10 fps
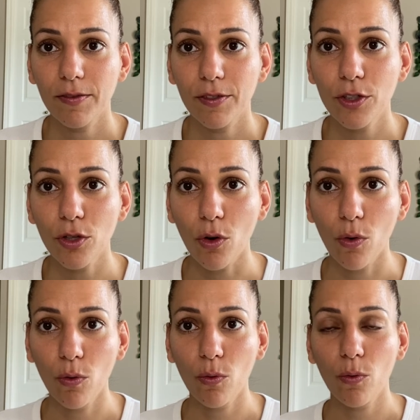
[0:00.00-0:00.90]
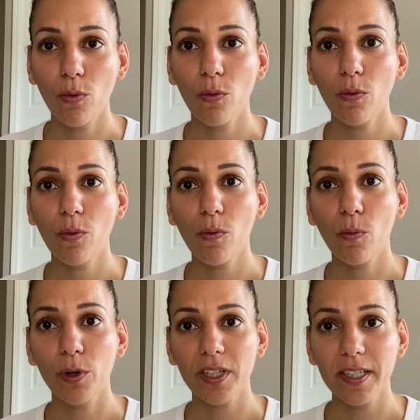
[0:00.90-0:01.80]
So
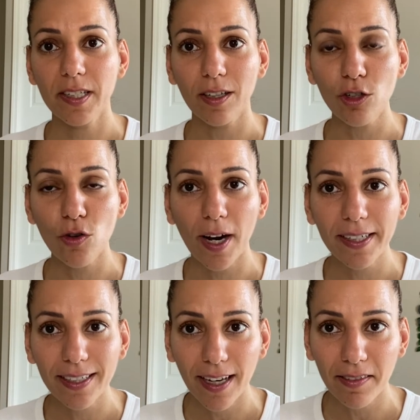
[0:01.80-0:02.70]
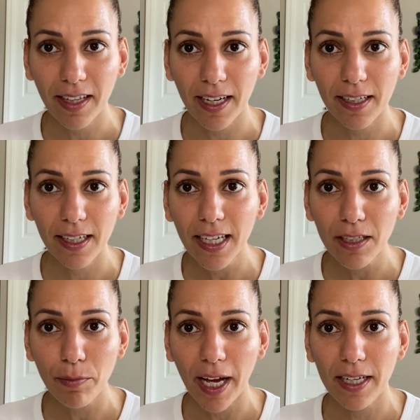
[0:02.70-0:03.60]
we're still trying to get that need
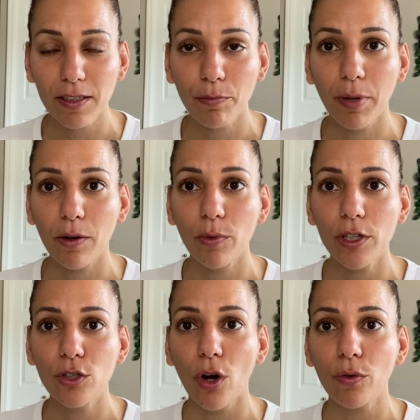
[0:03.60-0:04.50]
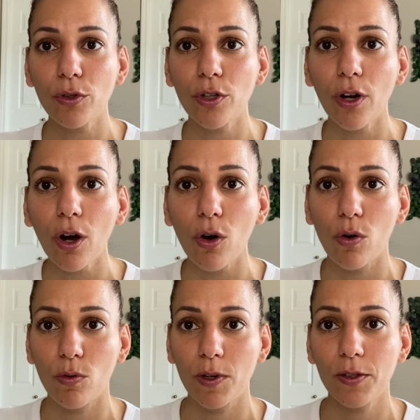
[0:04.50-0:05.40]
met, but we don't
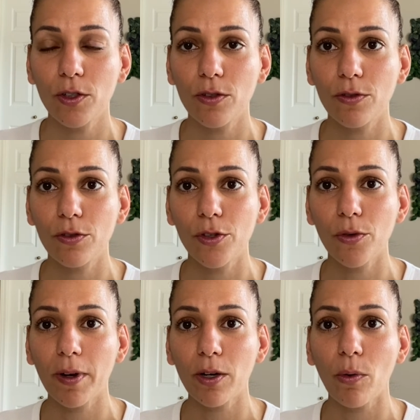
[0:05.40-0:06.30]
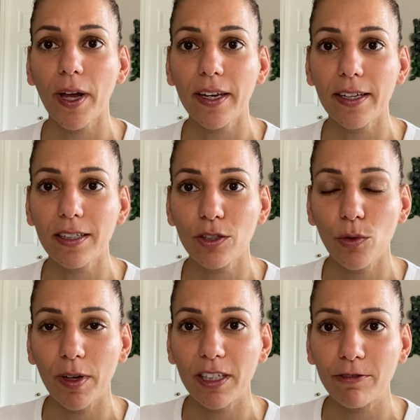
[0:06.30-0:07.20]
know to equate it
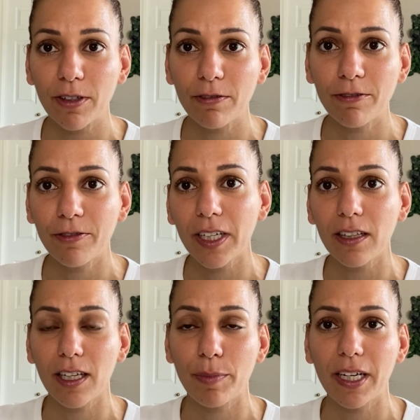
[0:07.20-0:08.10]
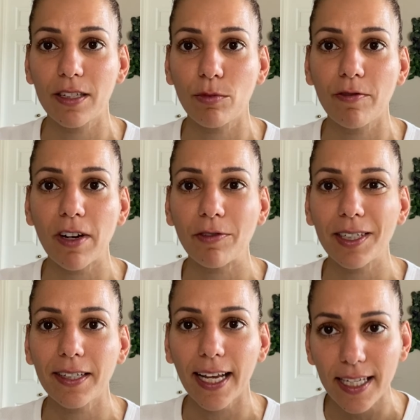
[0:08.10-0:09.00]
to a different feeling because we've never
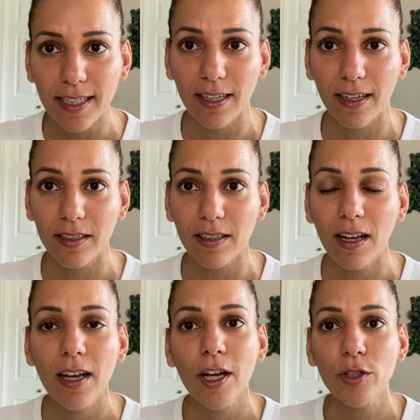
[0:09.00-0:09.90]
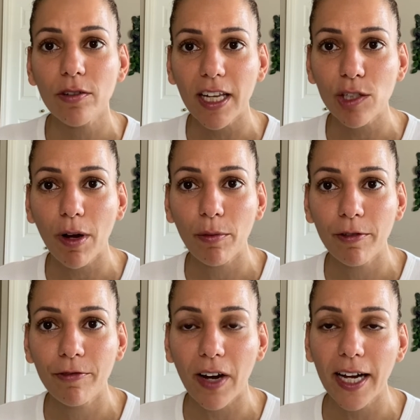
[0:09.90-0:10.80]
tasted it. So that's why we
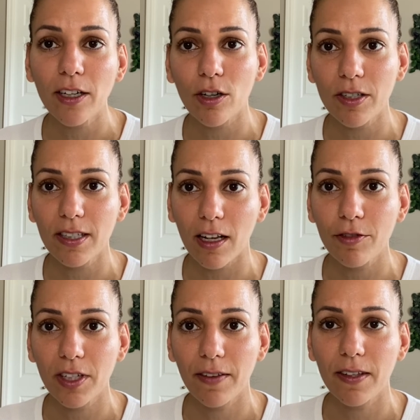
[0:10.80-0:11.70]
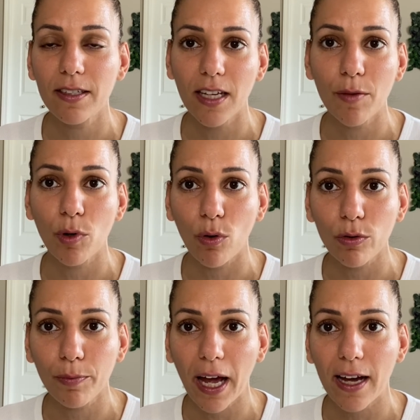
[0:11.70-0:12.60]
find ourselves in the same
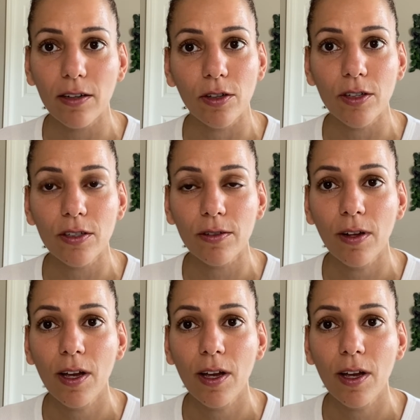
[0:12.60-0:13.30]
old patterns.